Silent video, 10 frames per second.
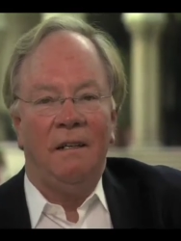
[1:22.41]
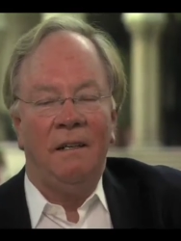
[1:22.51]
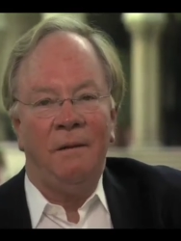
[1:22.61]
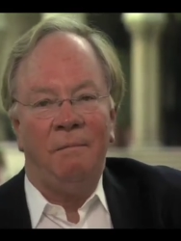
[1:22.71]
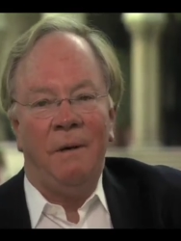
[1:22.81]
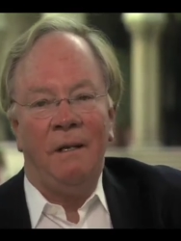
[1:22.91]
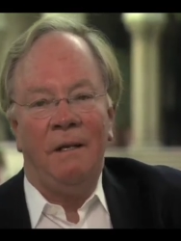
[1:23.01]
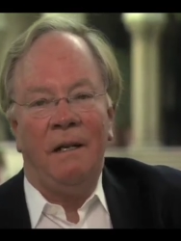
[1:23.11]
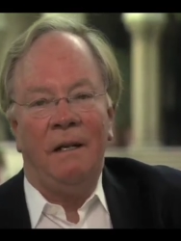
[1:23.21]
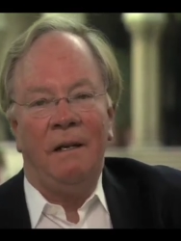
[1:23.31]
and the, and,
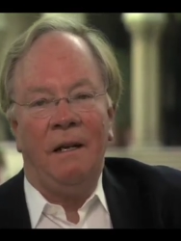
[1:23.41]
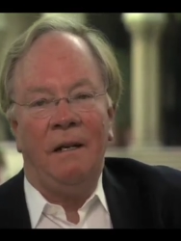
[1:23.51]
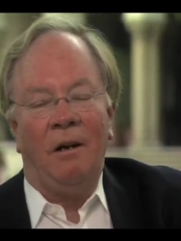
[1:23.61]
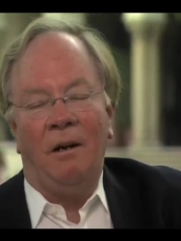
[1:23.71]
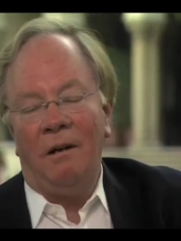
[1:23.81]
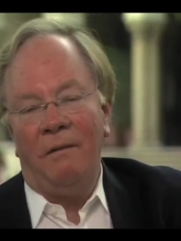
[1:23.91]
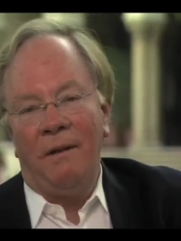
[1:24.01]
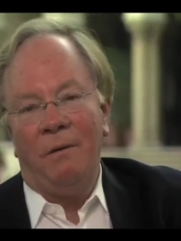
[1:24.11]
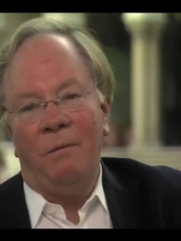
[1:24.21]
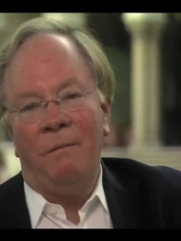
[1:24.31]
the, and and all of
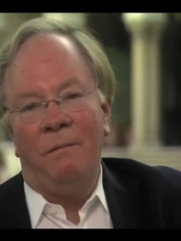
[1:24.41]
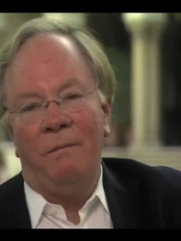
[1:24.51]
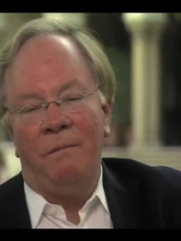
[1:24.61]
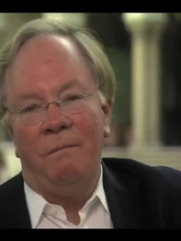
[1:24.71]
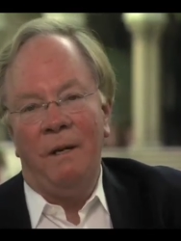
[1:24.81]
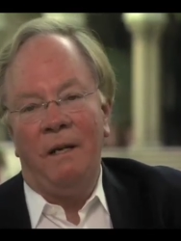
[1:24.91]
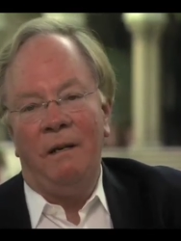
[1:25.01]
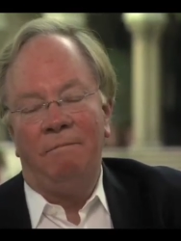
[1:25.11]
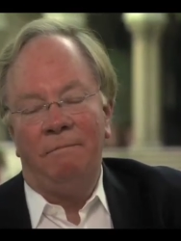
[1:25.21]
that would be